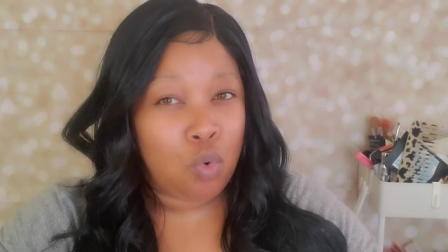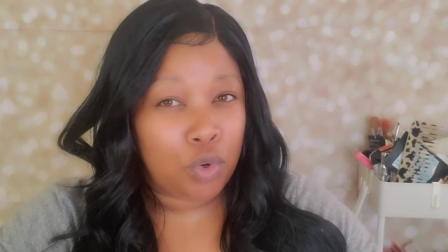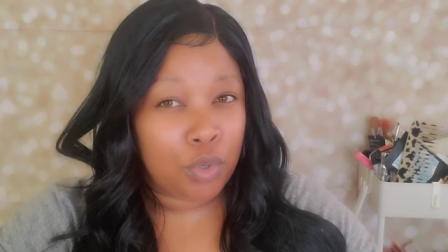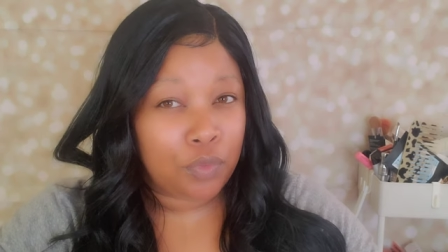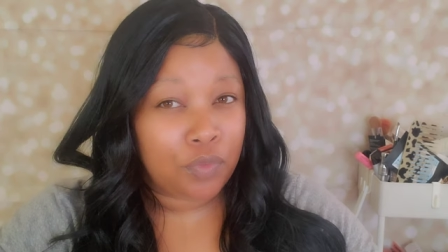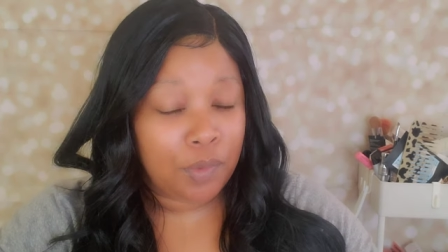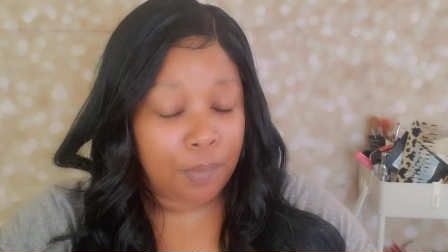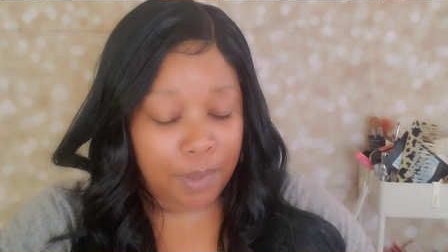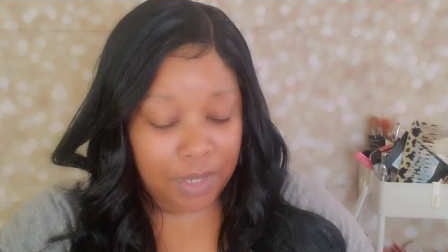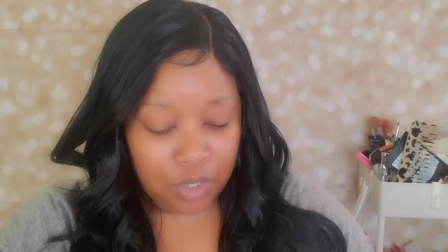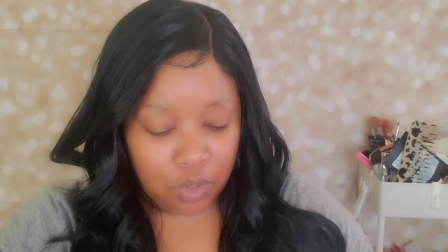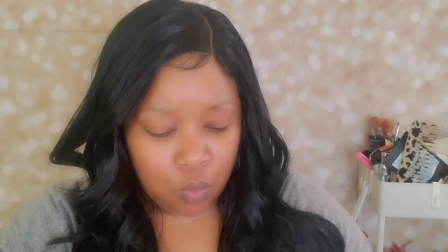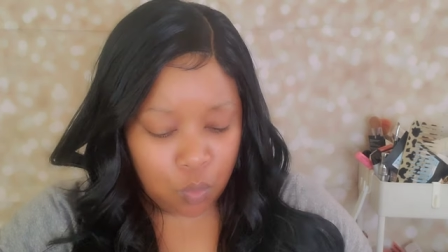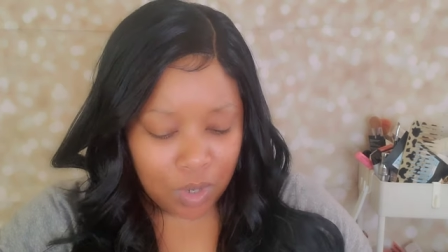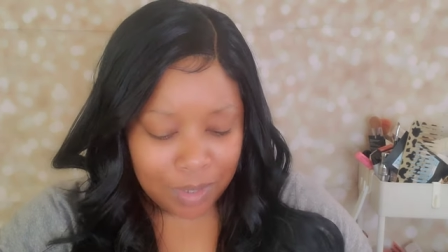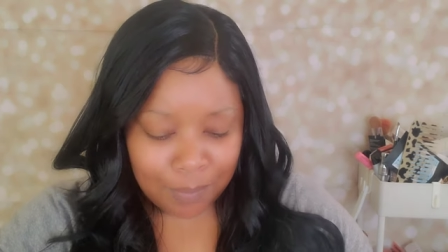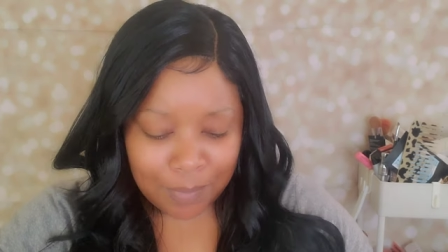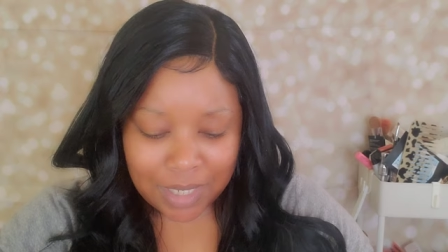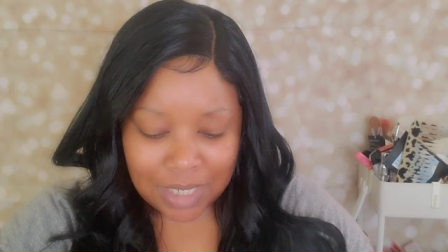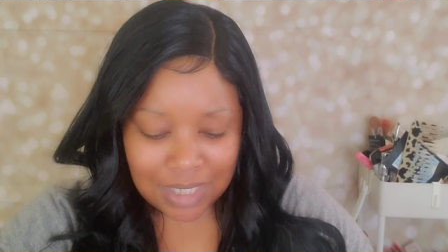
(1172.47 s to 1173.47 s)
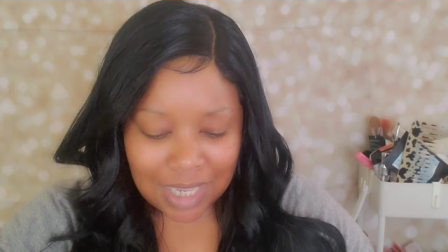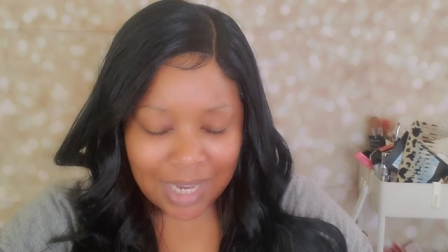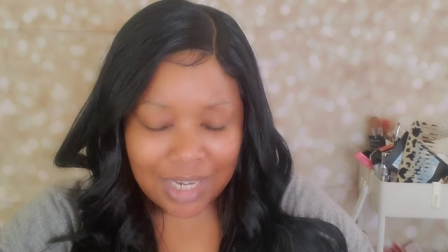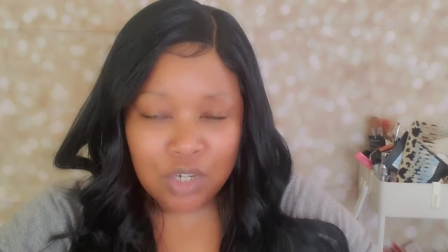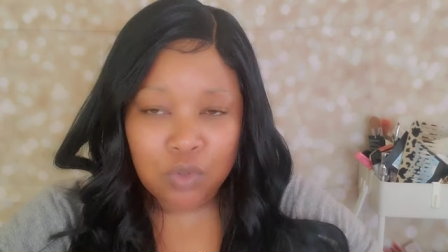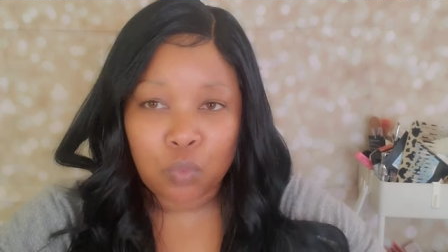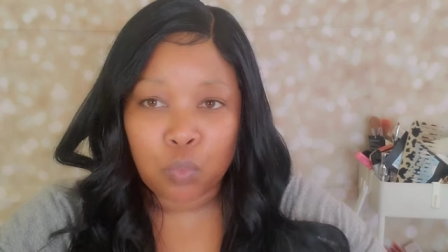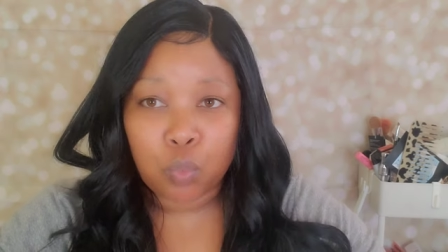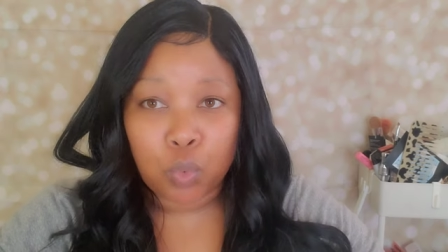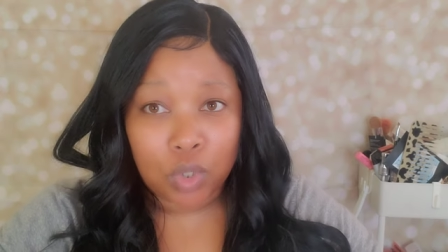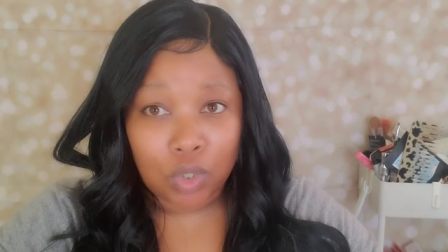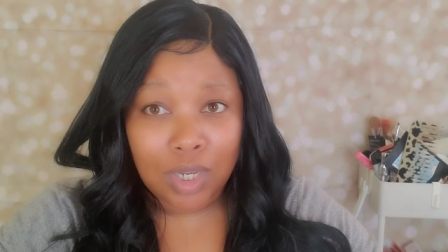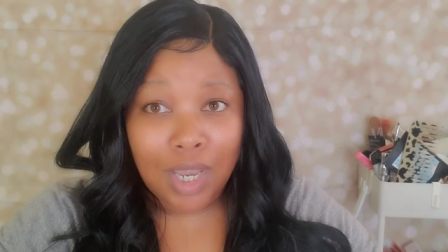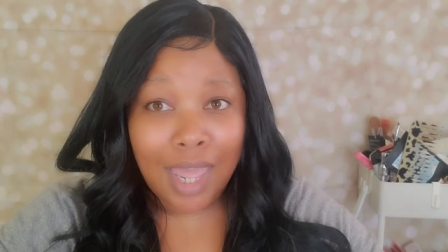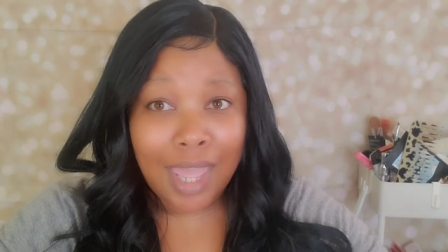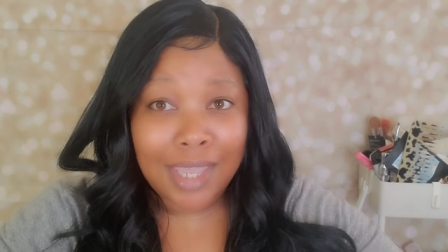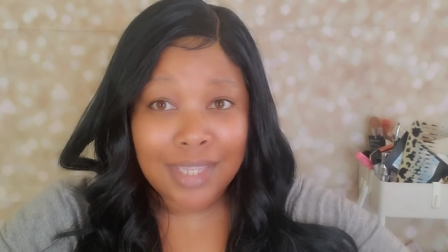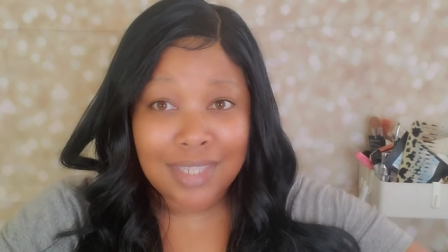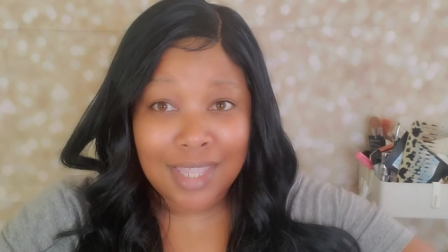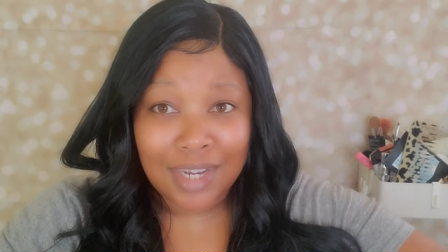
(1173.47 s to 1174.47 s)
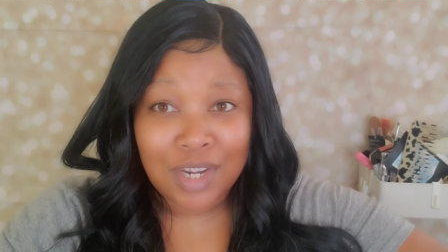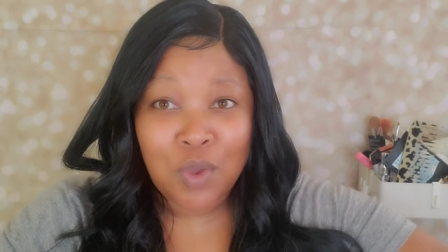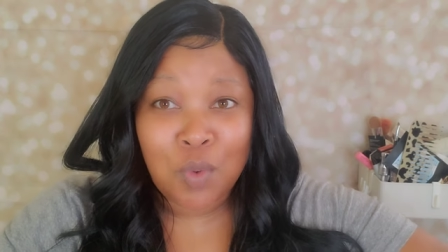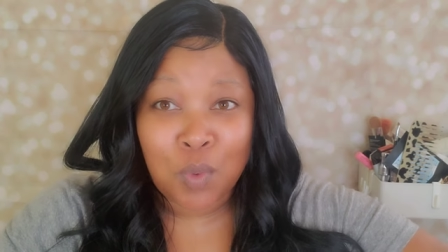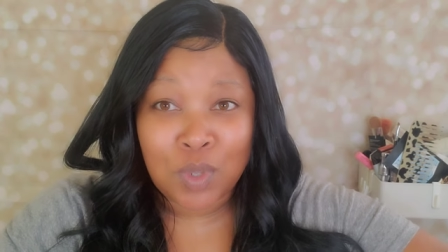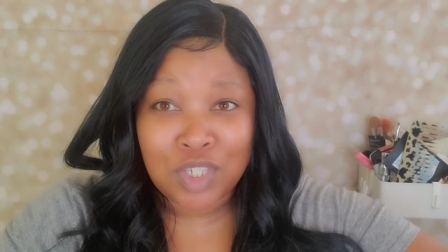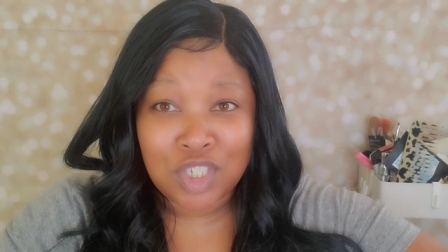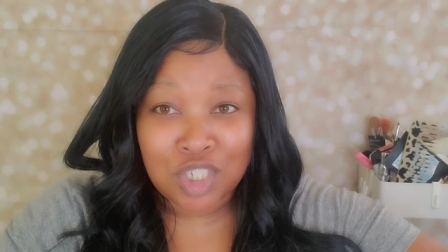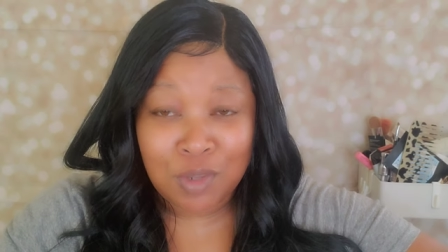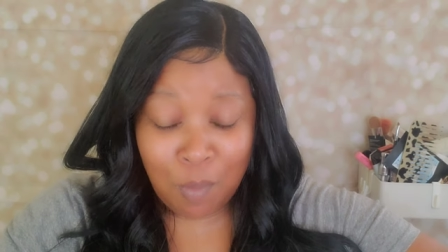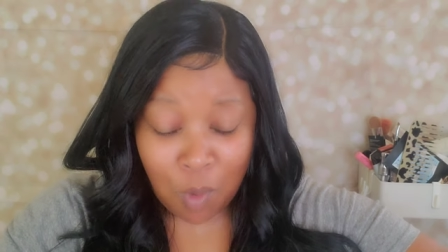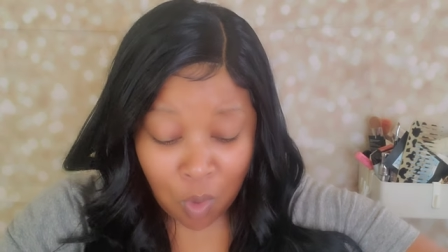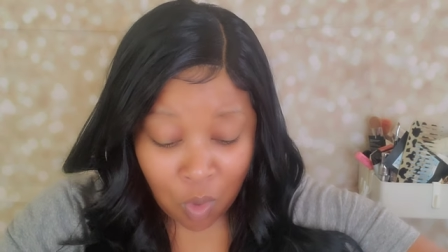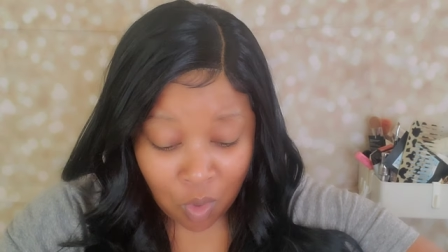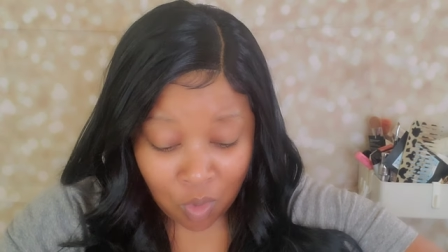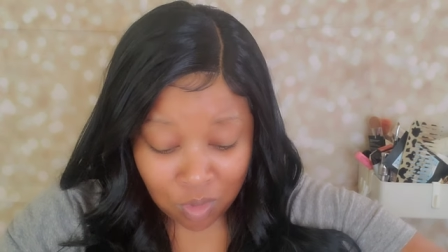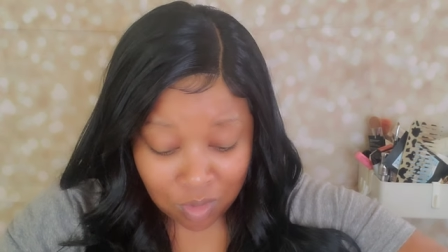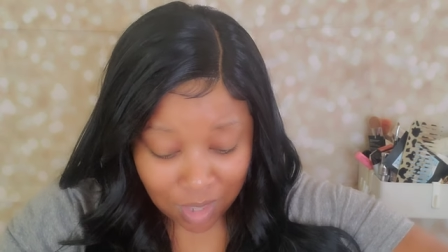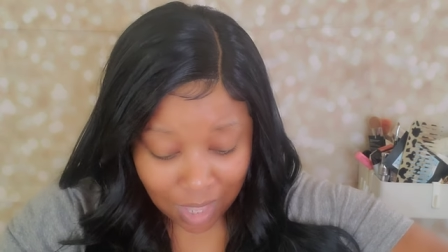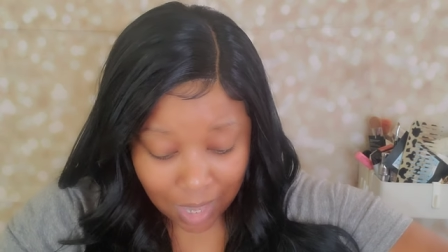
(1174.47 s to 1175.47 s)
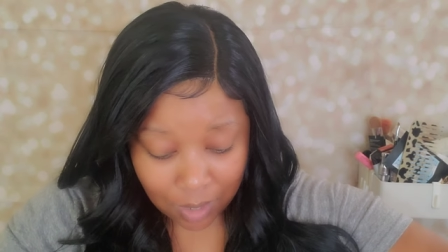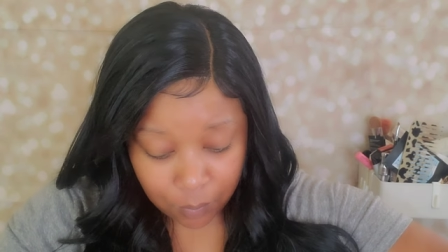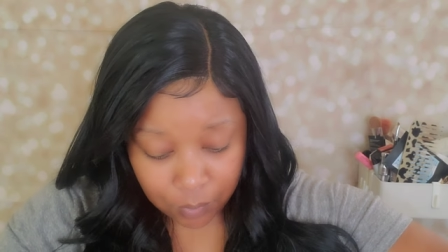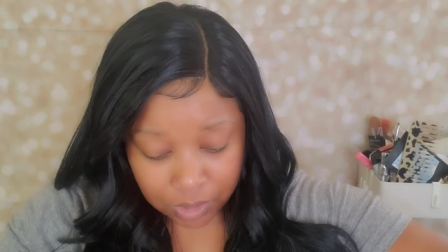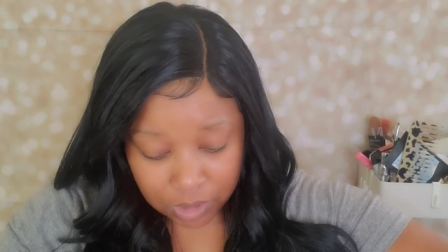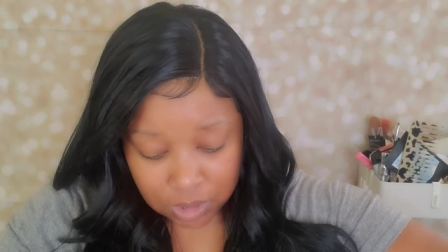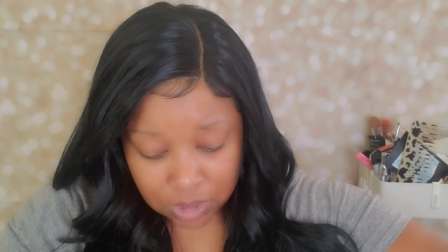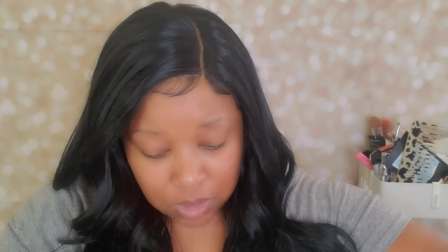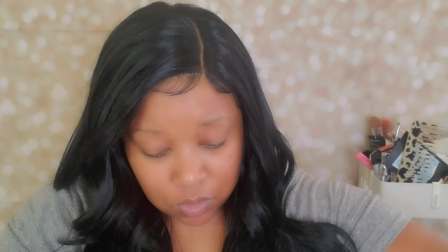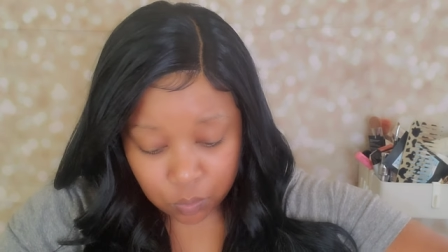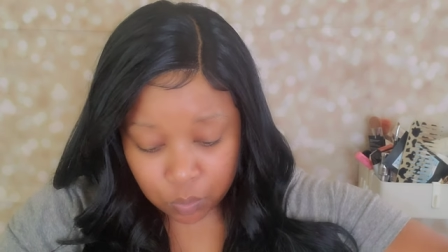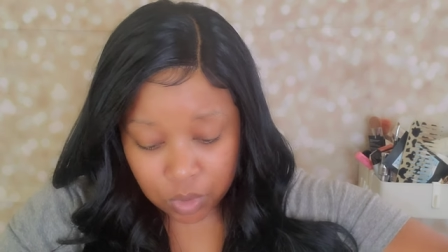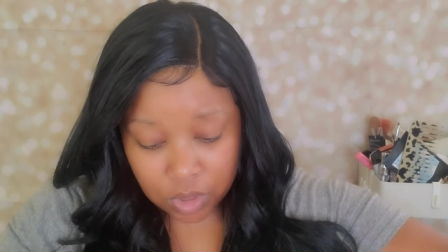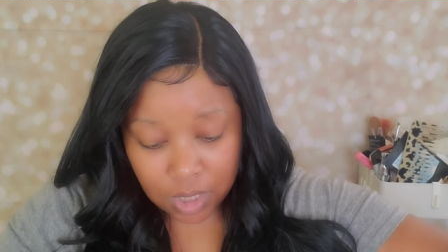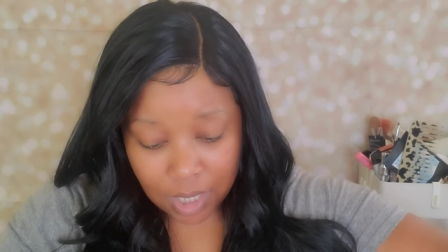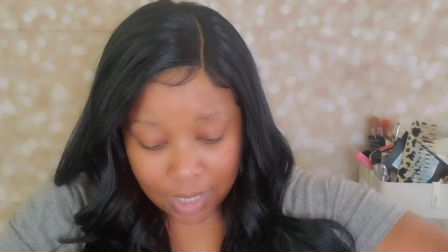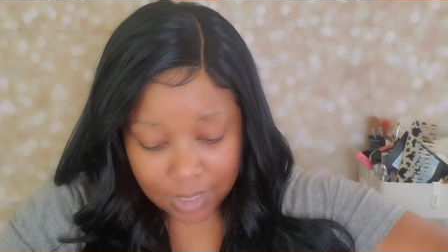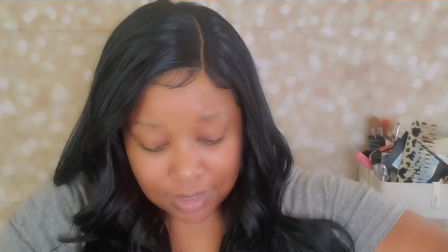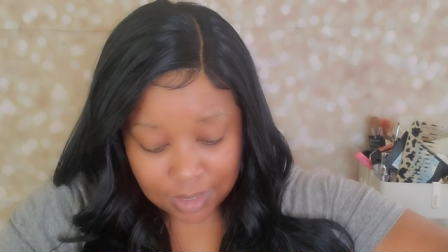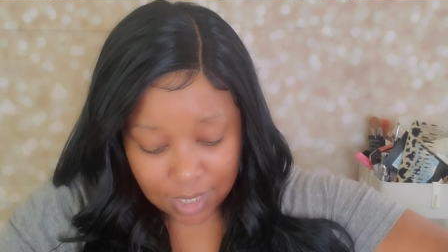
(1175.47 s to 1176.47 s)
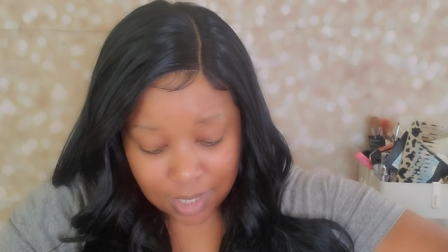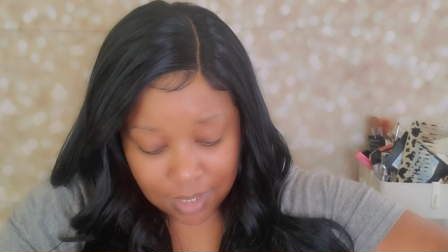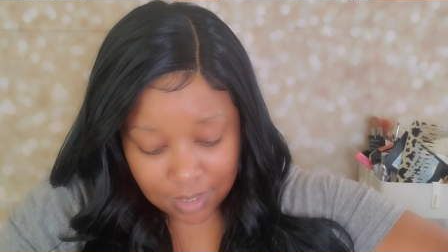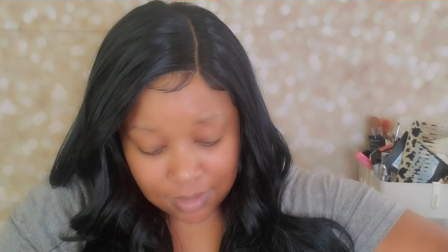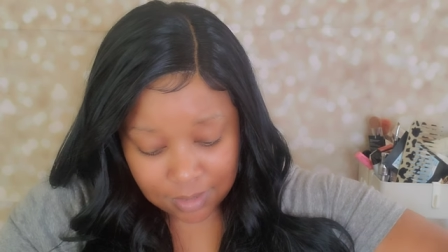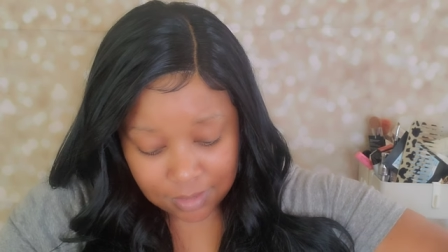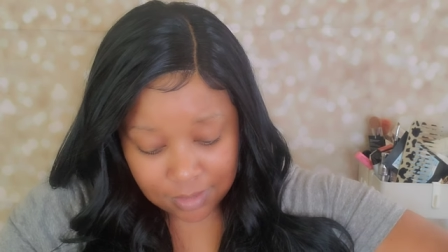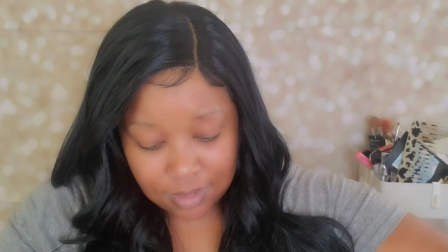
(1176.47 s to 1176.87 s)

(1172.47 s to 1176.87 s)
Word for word: order the bigger one because I didn't realize that it was small. I really didn't realize that.